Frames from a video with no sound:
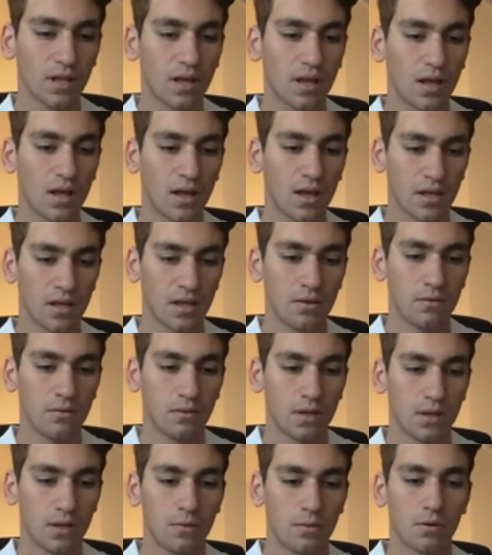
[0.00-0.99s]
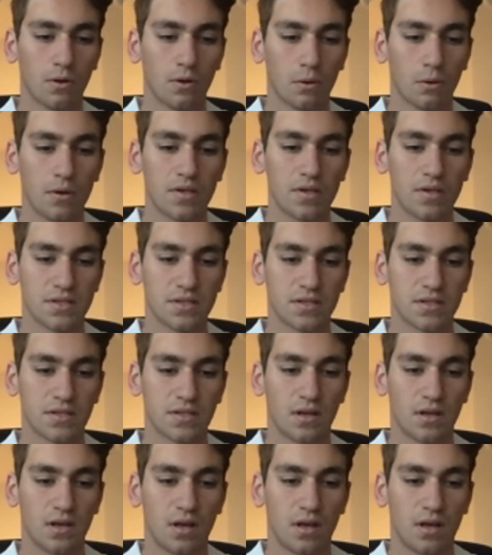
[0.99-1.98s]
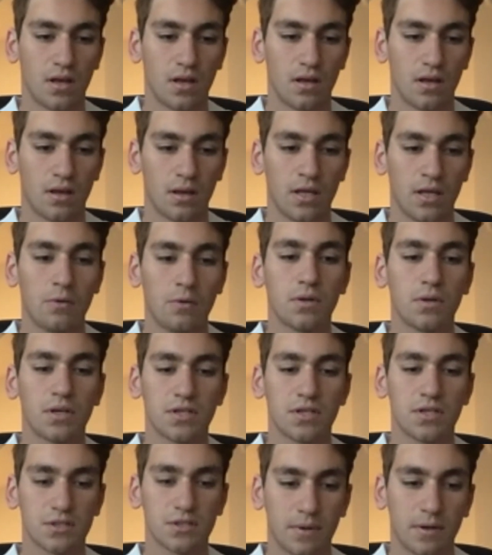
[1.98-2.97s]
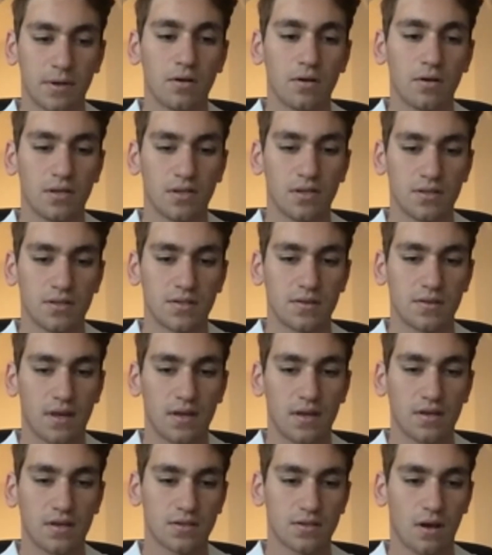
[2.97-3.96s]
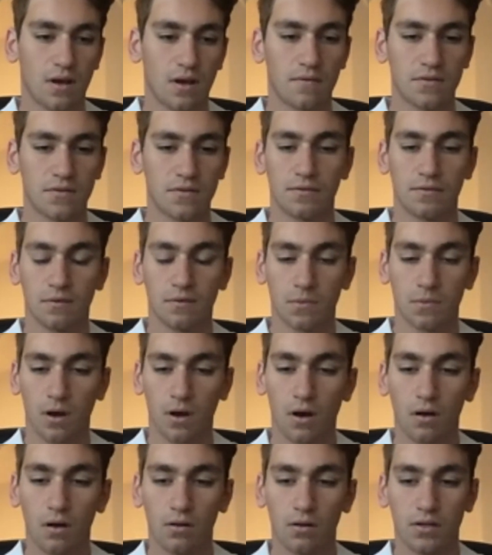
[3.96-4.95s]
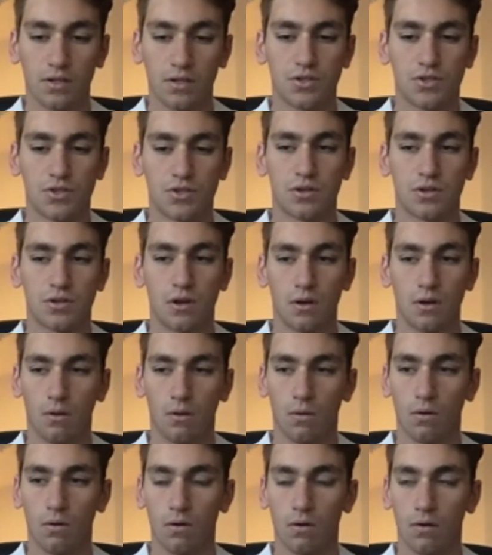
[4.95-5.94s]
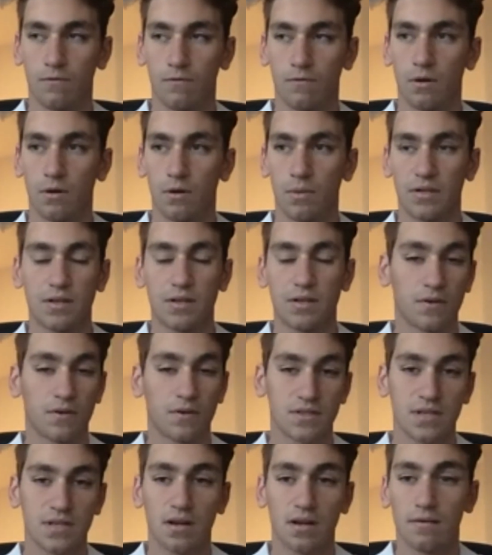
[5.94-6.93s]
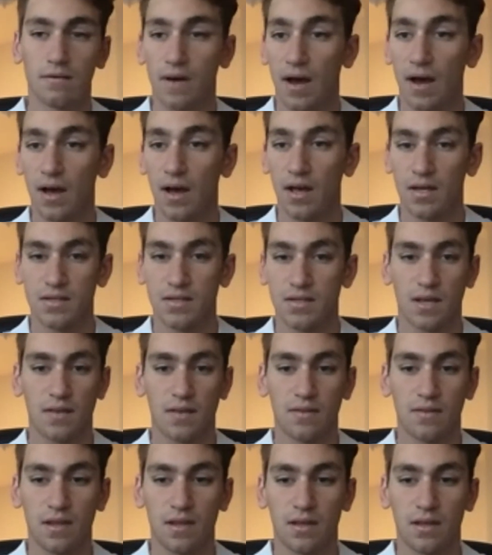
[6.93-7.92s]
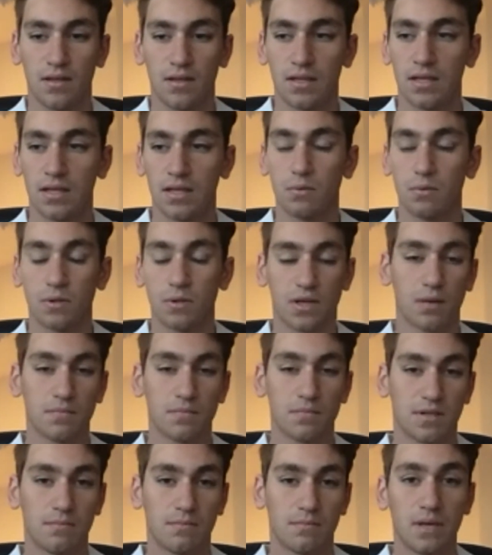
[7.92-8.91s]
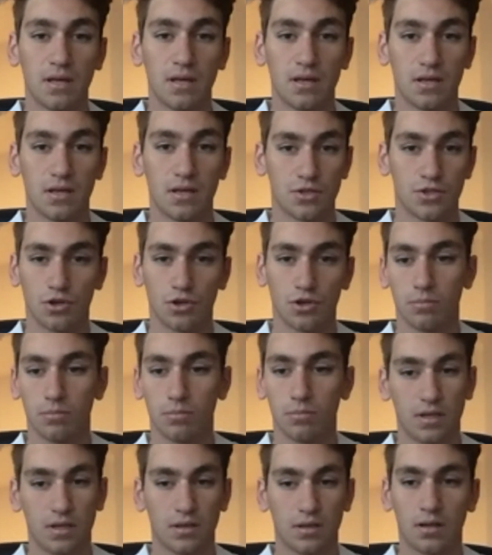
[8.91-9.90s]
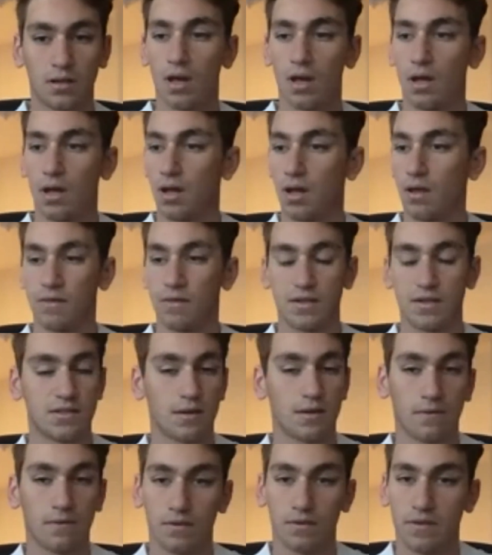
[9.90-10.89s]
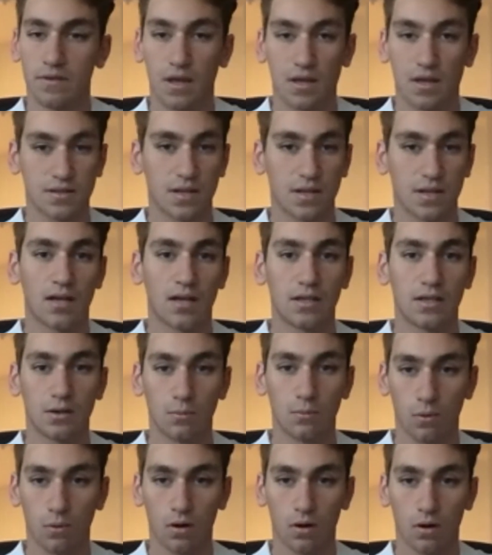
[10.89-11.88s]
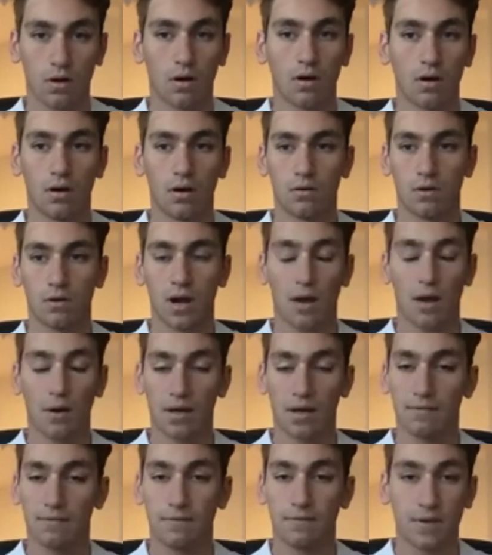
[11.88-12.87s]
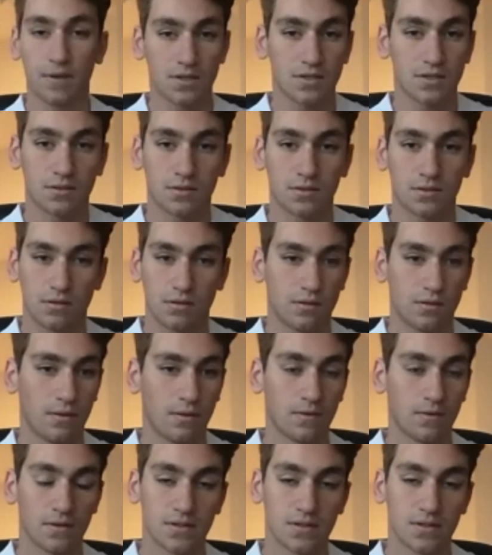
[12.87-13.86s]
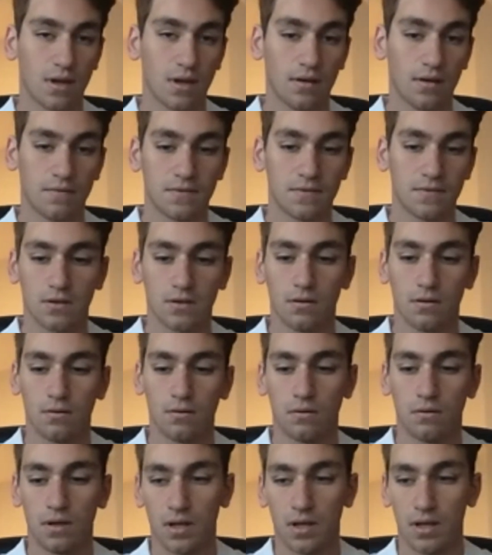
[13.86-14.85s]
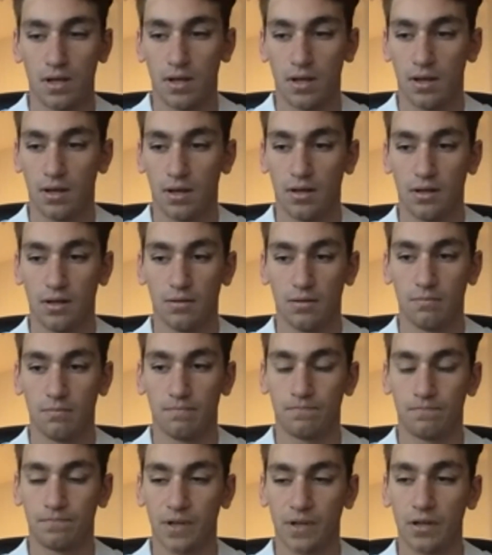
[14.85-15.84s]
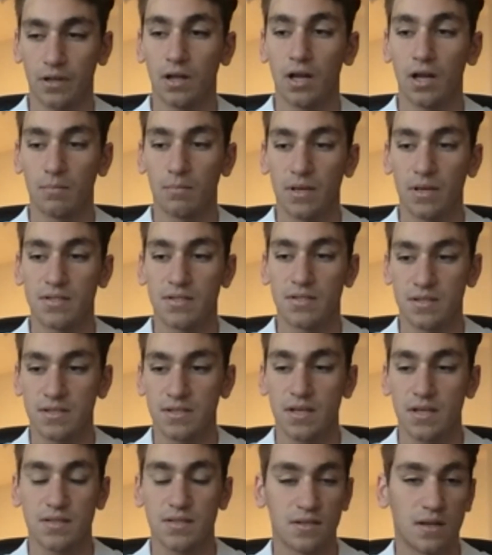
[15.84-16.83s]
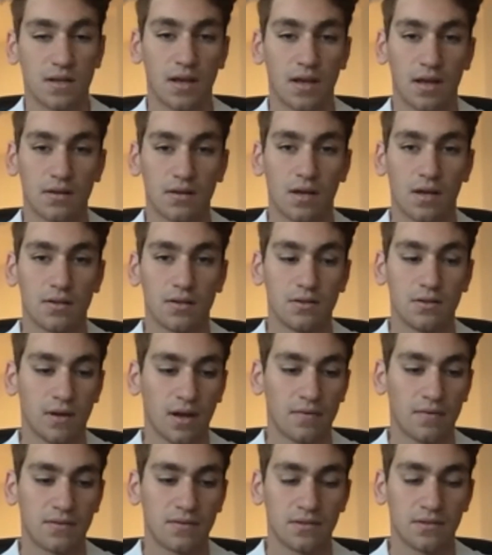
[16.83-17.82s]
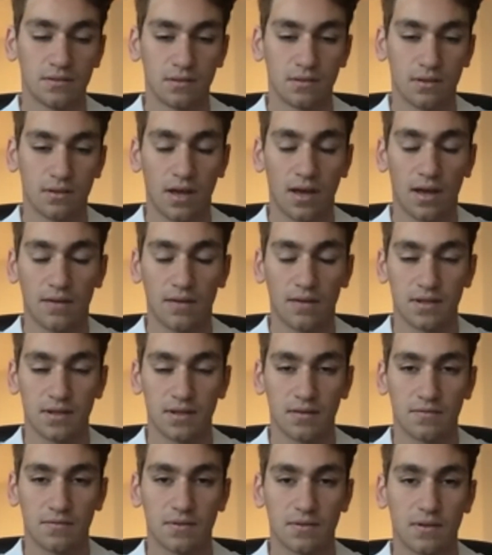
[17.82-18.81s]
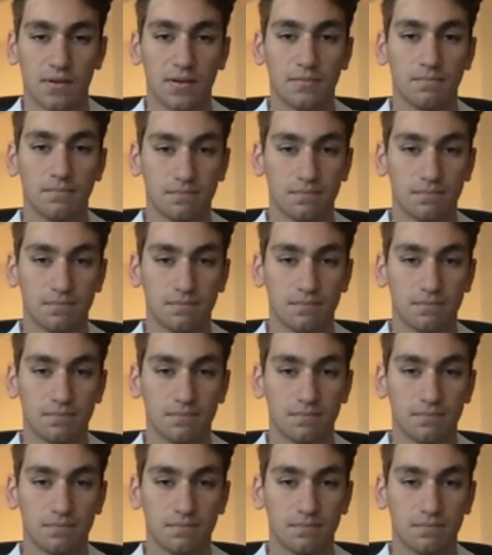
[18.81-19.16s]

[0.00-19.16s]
he would experience things obviously from college or from a different set of eyes, and then he would come to me and show me these different things that I need to work on or how I can fix different stuff. So a lot of my success today, I do have to give to him.